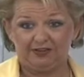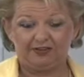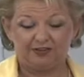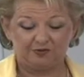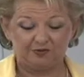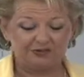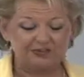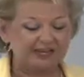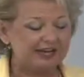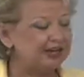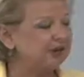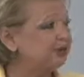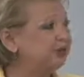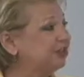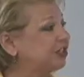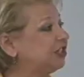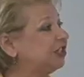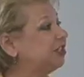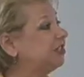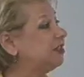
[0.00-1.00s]
So we'll take
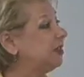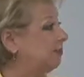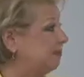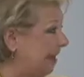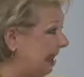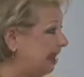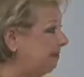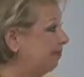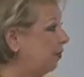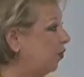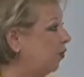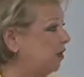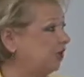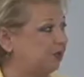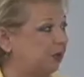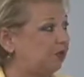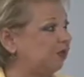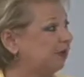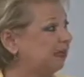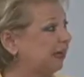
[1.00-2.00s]
just some main
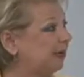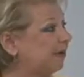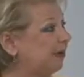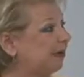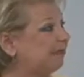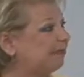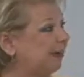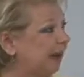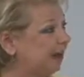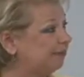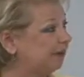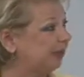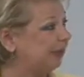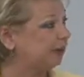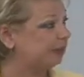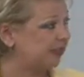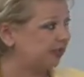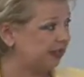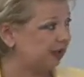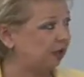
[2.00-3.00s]
points. We won't take about 5
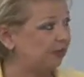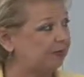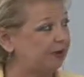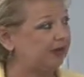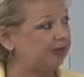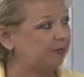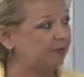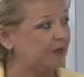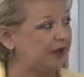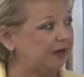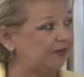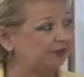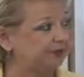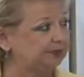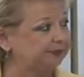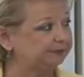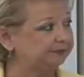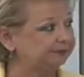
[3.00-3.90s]
minutes to talk about the waiver.